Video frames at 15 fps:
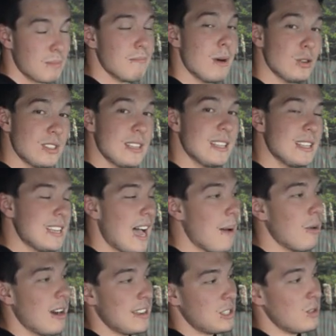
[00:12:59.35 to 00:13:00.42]
Most of the
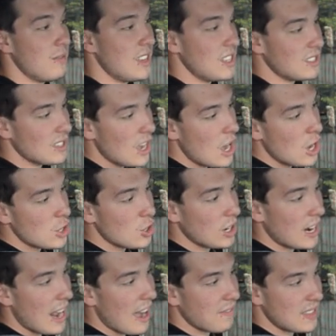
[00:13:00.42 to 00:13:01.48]
time on S U Vs, you're
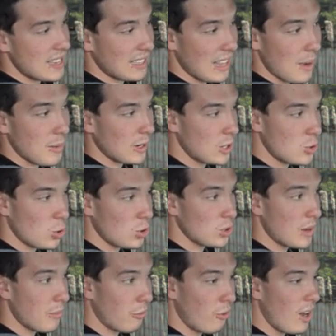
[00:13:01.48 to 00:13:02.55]
gonna have the climate controls
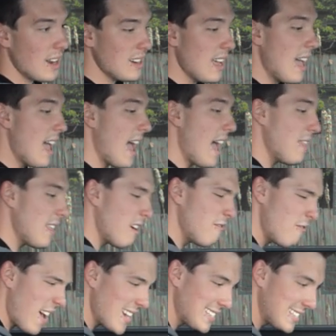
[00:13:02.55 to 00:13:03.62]
up front and then
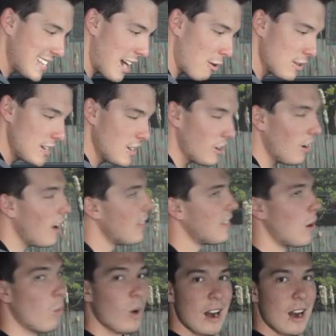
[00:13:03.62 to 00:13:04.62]
vents down here, and then